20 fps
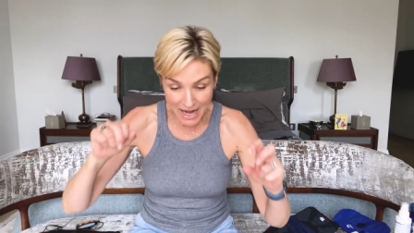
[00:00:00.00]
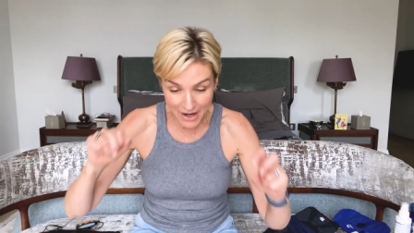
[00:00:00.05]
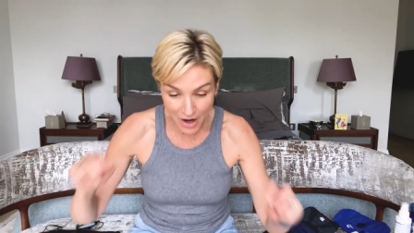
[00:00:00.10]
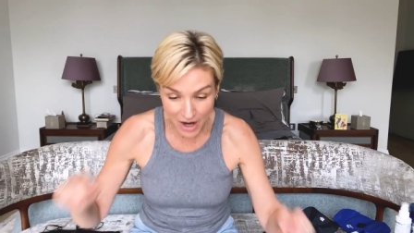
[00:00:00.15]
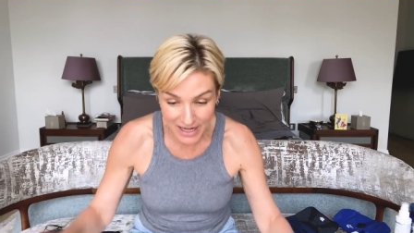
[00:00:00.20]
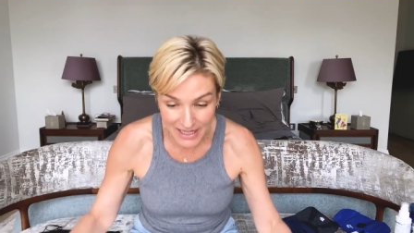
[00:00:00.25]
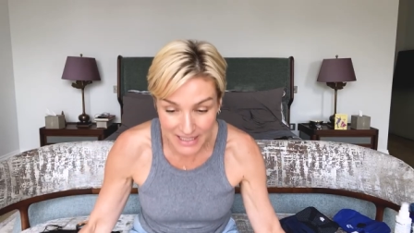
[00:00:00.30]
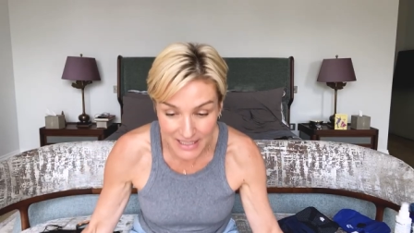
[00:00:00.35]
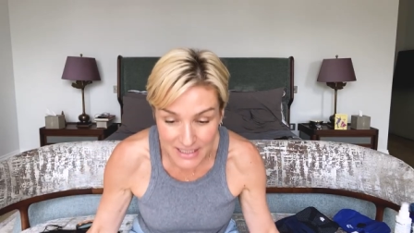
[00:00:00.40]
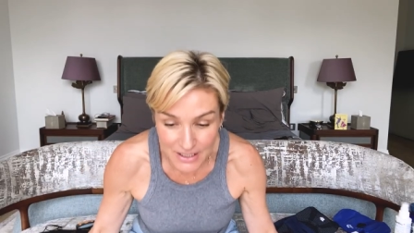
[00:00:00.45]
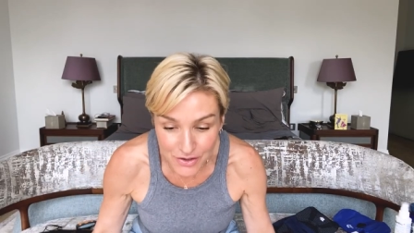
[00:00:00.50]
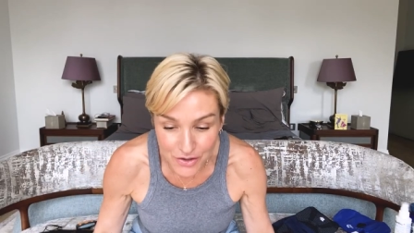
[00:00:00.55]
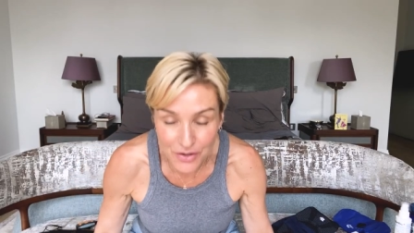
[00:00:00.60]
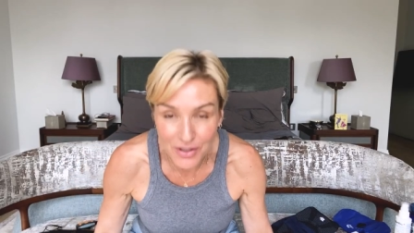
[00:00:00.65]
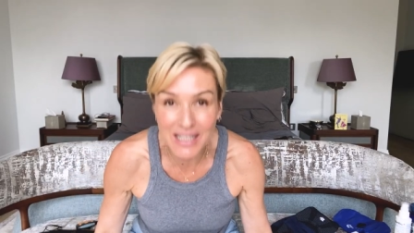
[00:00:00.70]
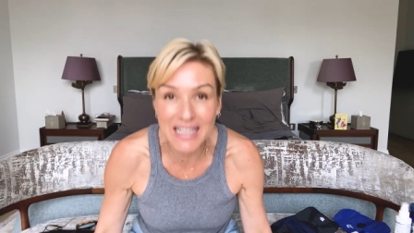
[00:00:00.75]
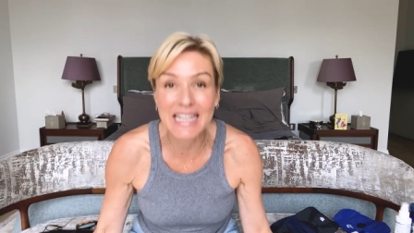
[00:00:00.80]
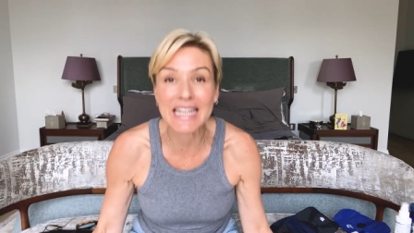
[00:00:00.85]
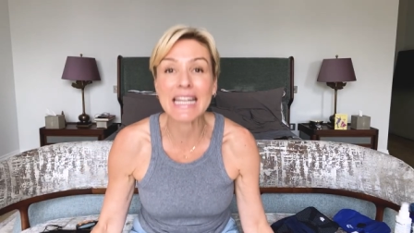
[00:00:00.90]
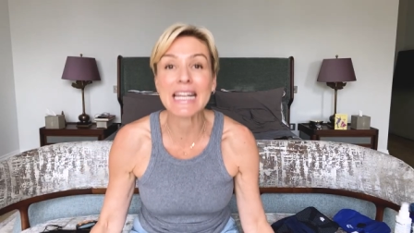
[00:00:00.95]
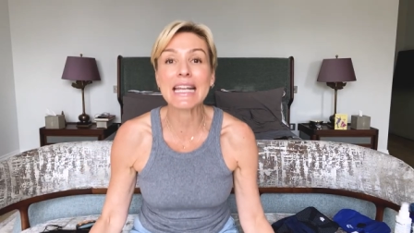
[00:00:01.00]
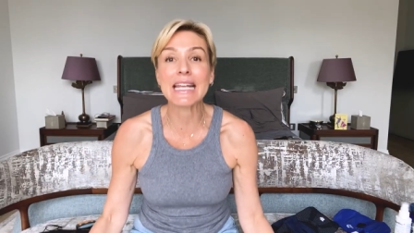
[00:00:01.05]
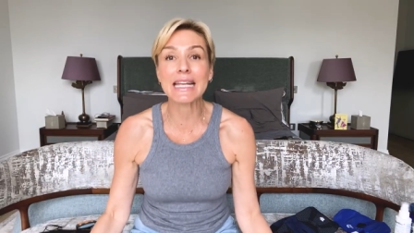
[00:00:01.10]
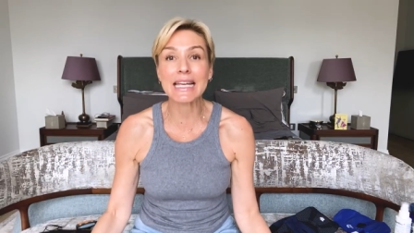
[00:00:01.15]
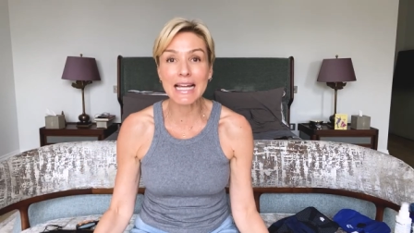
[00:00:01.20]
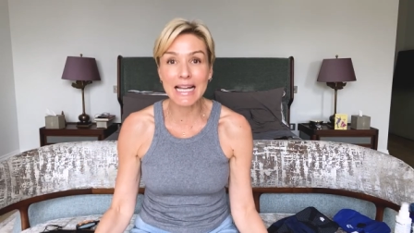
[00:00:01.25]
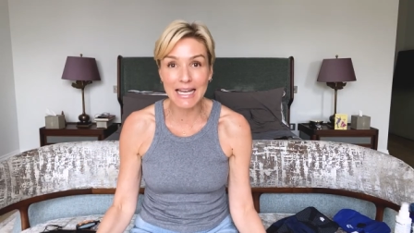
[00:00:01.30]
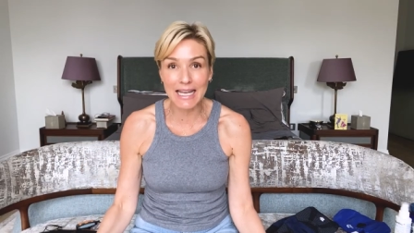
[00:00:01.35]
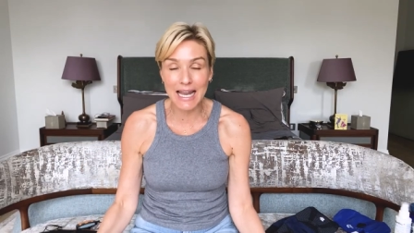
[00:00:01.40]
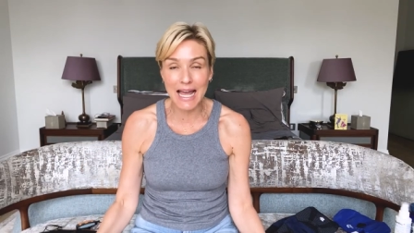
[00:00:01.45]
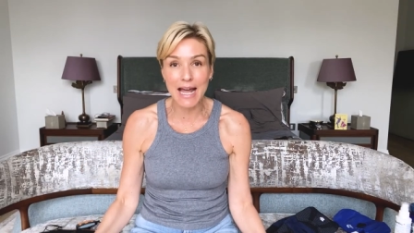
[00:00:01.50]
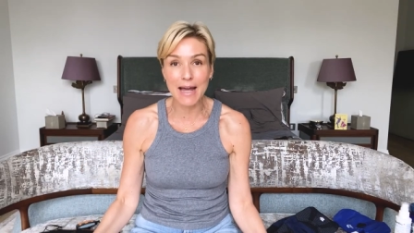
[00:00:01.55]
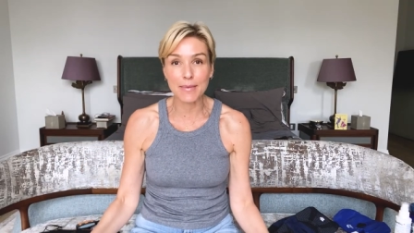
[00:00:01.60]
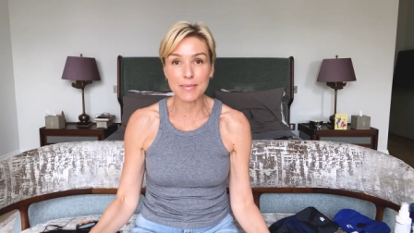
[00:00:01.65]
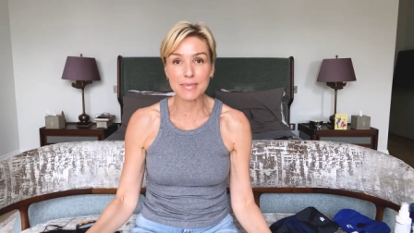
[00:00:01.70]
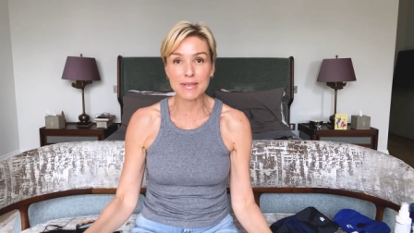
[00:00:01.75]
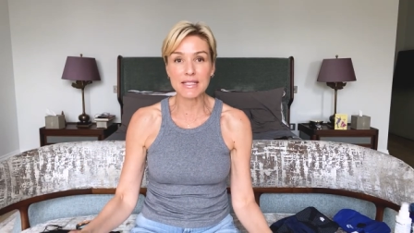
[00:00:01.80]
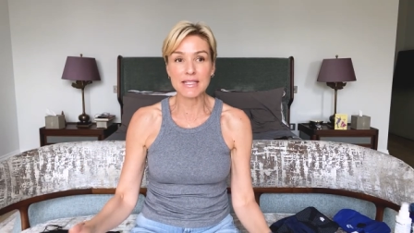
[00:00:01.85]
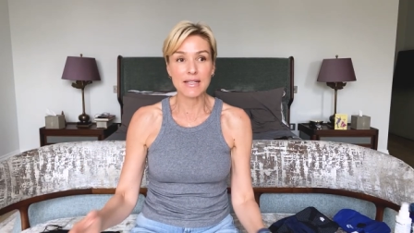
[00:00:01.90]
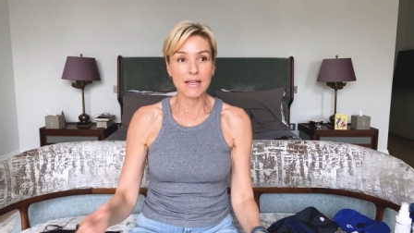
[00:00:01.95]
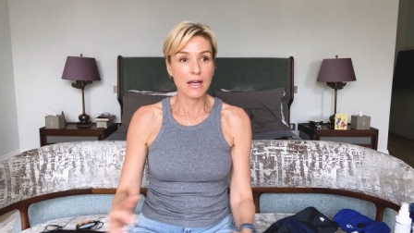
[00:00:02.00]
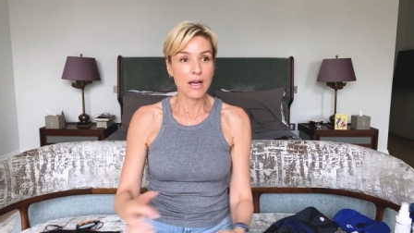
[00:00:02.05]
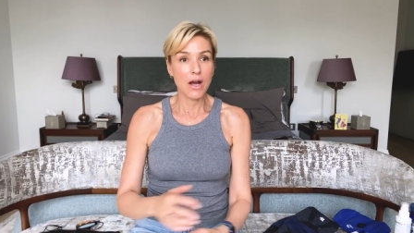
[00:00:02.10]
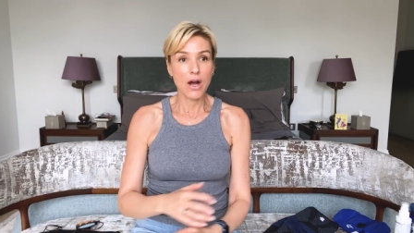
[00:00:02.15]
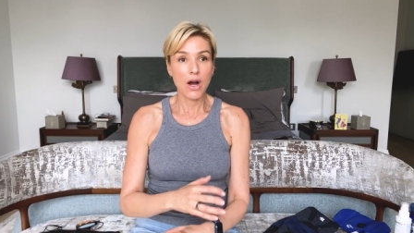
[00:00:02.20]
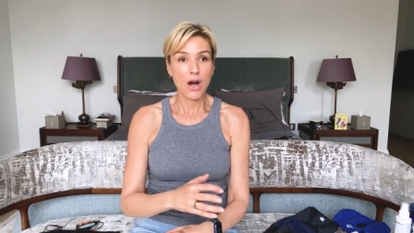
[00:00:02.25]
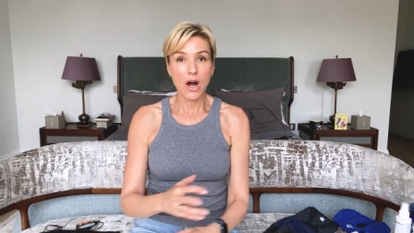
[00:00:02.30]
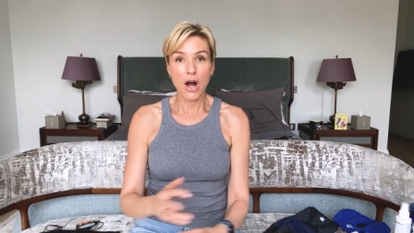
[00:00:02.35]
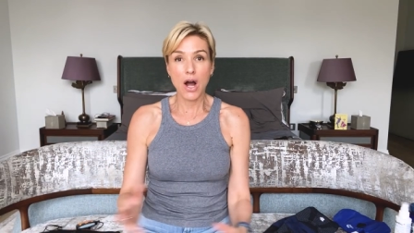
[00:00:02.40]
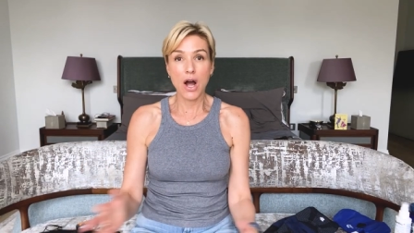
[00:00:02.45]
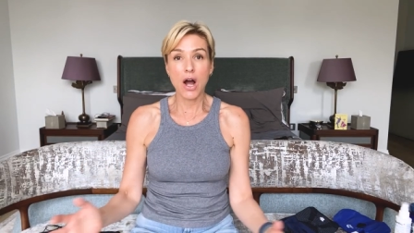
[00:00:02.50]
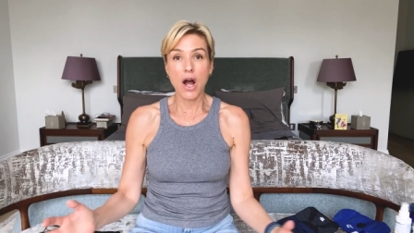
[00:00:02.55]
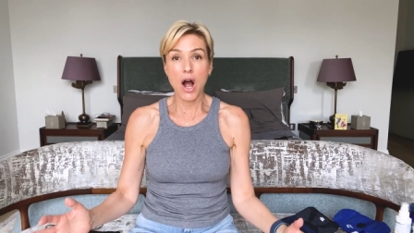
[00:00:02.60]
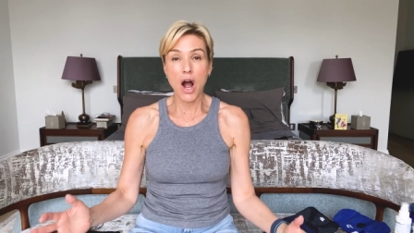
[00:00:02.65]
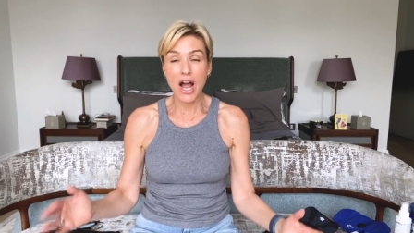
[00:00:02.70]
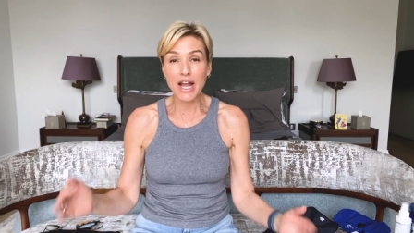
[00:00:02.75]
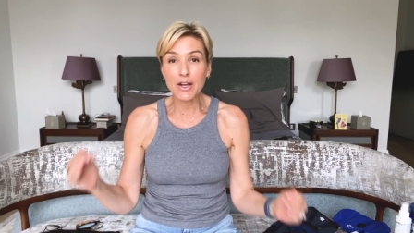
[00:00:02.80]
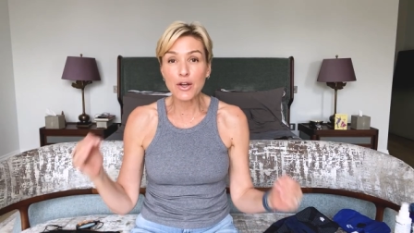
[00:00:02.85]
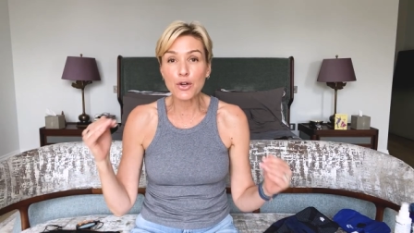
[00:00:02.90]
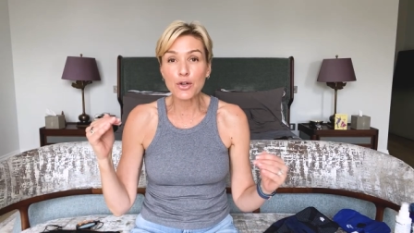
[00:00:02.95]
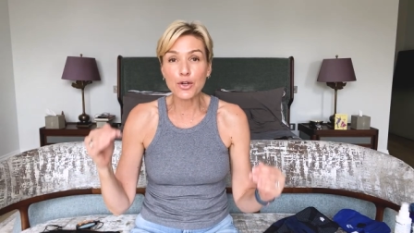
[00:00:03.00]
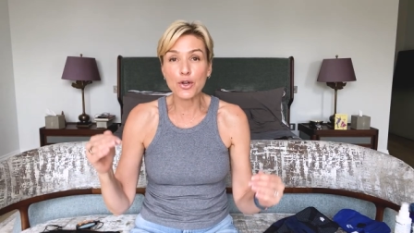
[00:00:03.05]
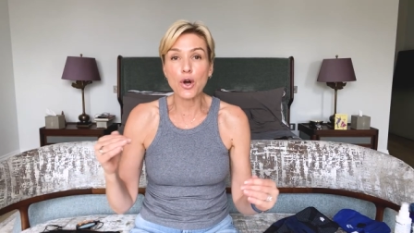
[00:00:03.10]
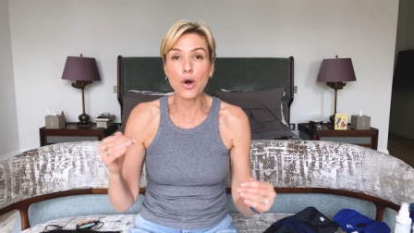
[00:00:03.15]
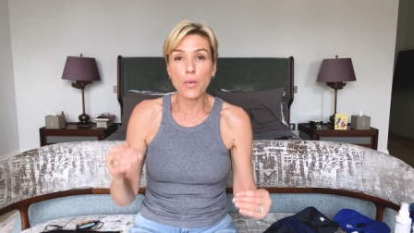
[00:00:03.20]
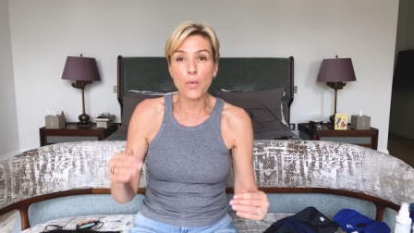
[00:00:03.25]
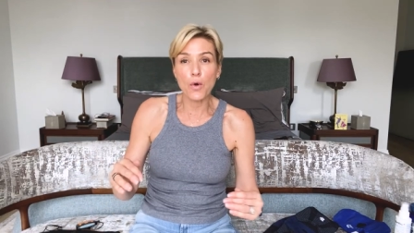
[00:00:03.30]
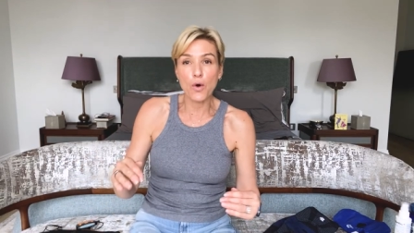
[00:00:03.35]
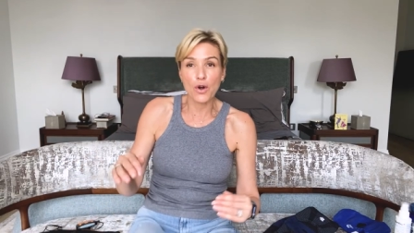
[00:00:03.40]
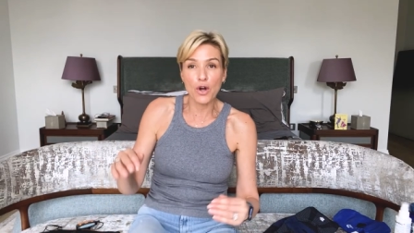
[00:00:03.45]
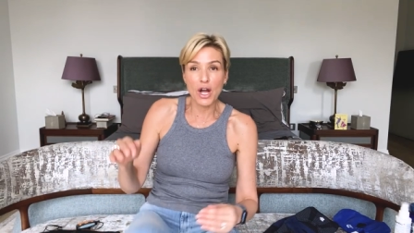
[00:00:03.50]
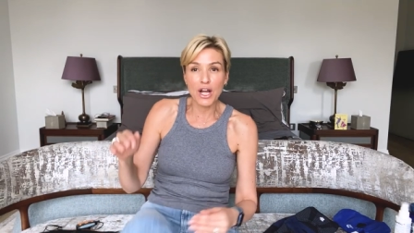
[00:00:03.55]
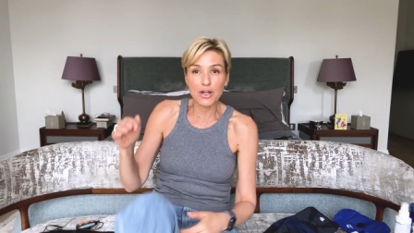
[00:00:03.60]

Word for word: and I literally collapse I could not walk.